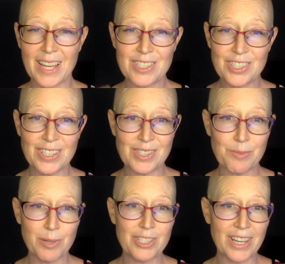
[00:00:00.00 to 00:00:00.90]
I just
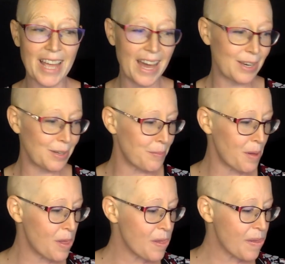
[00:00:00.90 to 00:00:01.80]
wish I had them.
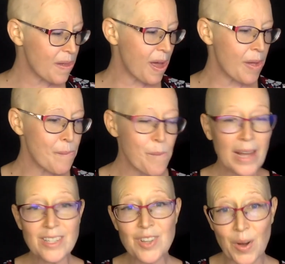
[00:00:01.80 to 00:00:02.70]
I
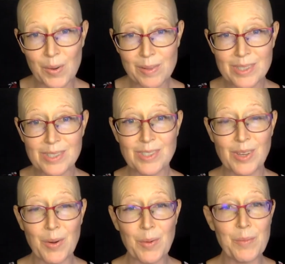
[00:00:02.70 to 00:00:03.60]
don't.
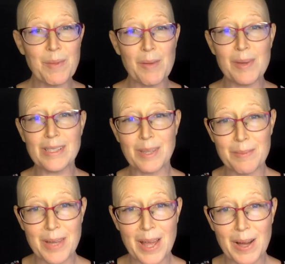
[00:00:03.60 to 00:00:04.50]
So maybe
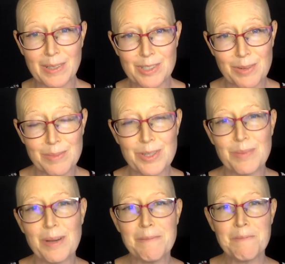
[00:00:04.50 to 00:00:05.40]
someday I'll show them to you.
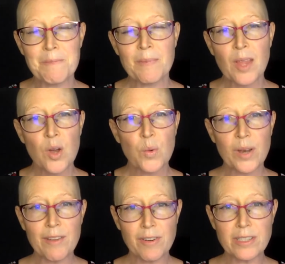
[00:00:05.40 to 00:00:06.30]
But when
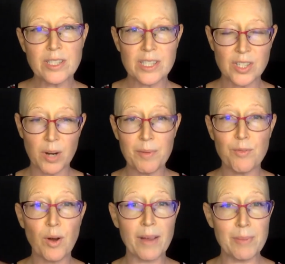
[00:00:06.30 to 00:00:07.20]
I first started,
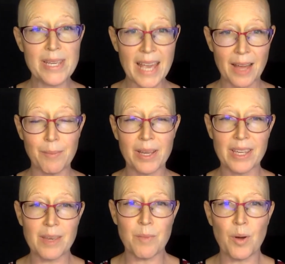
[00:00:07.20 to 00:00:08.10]
before I began my
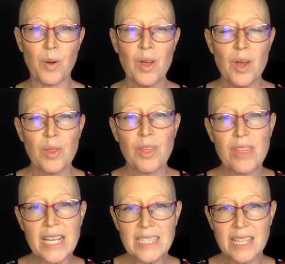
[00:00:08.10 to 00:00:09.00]
chemo, the
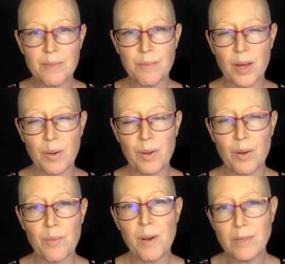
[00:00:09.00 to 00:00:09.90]
things that we
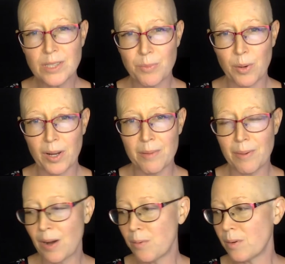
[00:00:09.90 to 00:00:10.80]
were most worried
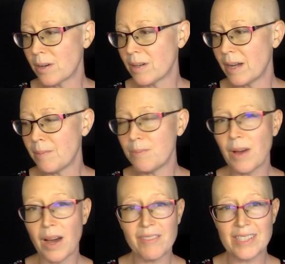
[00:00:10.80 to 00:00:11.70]
about were I
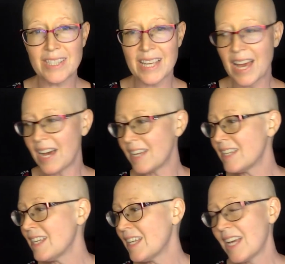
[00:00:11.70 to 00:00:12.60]
obviously had
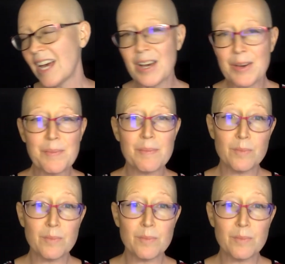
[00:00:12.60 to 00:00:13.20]
a